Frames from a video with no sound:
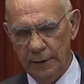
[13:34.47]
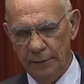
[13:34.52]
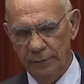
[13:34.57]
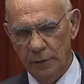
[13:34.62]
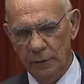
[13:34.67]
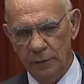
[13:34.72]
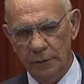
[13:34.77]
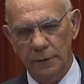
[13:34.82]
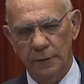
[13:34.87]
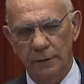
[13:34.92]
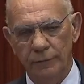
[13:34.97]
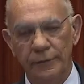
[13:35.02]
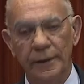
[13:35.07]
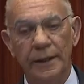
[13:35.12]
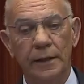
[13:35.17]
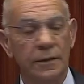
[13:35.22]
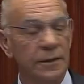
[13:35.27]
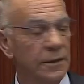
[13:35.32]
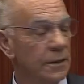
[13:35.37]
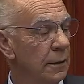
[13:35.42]
If you look at the
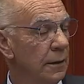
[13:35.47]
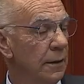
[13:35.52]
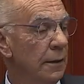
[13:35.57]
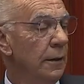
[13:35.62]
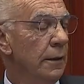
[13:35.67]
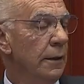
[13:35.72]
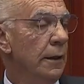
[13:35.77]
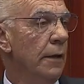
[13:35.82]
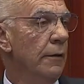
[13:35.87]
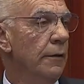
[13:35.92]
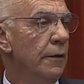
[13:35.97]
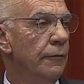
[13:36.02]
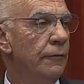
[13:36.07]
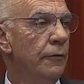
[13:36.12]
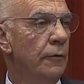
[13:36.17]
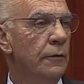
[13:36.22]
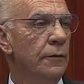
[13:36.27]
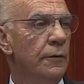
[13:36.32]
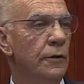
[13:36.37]
figures going forward